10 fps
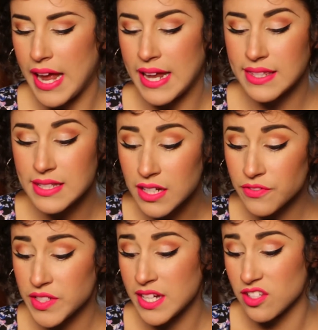And this
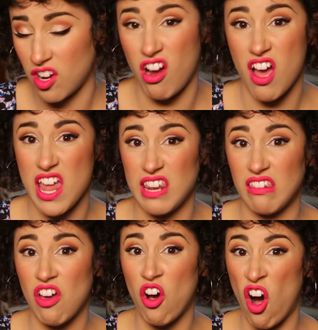stuff stays
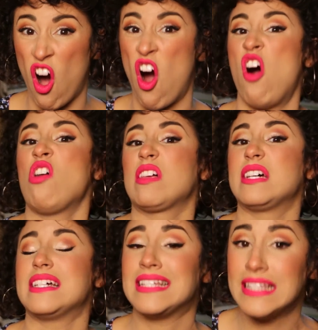on all